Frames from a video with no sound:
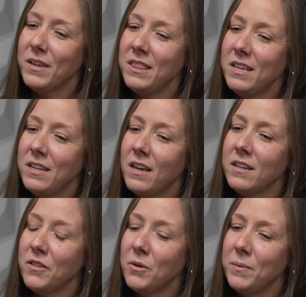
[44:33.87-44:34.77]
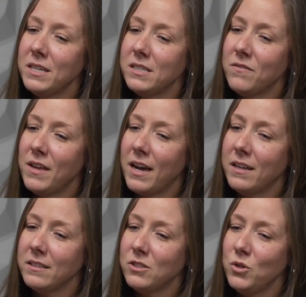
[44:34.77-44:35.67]
then another piece of
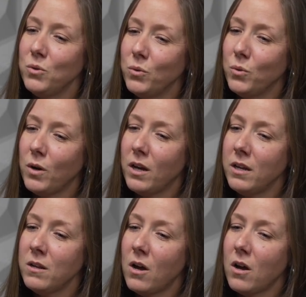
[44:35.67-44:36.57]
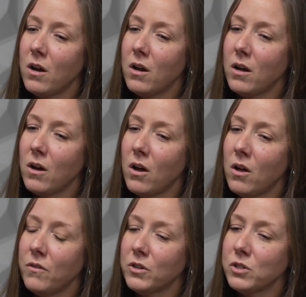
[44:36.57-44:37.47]
that too, in
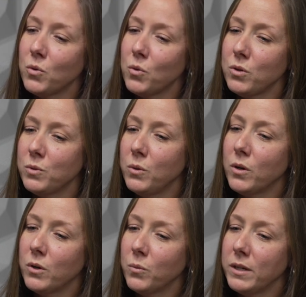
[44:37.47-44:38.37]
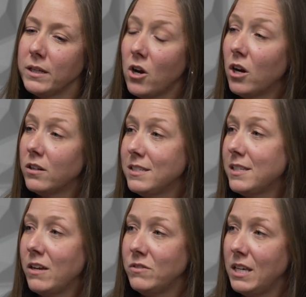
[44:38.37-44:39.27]
all of our schools, we work really hard on
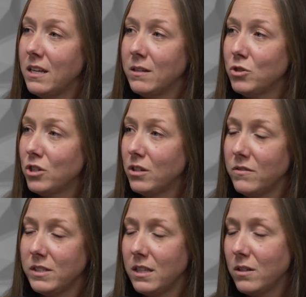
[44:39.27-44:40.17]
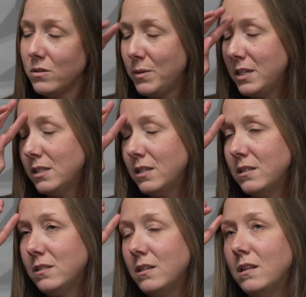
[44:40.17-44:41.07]
safety, and I'm sure you've seen those
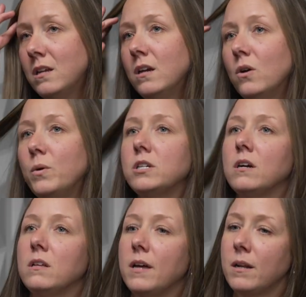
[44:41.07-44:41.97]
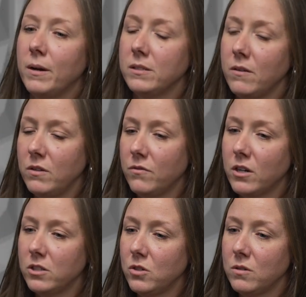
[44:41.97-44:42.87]
pieces, and we talk a lot about safety for
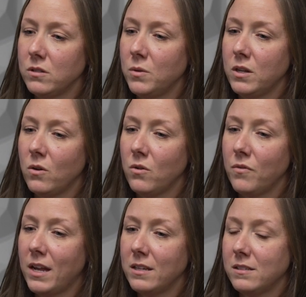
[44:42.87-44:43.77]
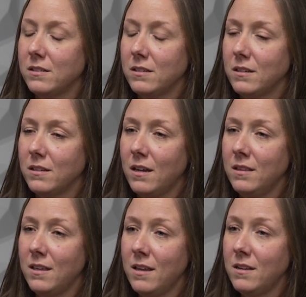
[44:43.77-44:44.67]
our students. We know that is, at
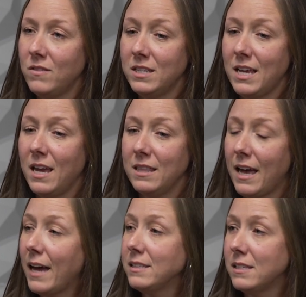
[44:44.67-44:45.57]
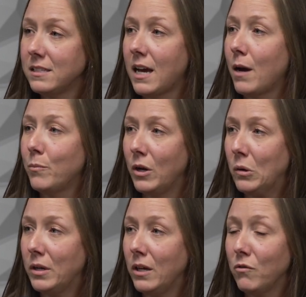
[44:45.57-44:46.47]
the end of the day, that's the top
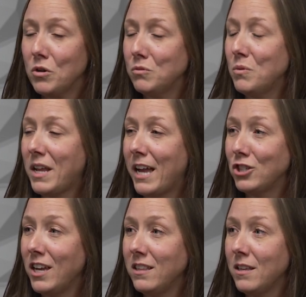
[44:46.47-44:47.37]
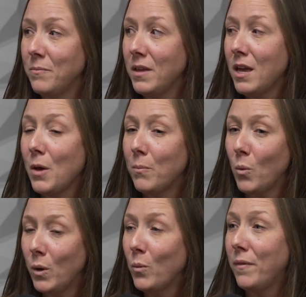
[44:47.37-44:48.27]
priority. Of course, we want to educate them, but
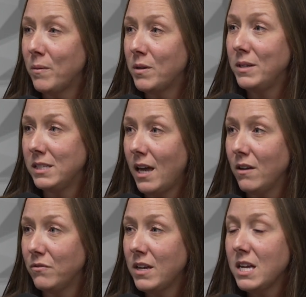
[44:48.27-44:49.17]
we want them to be safe. Yeah.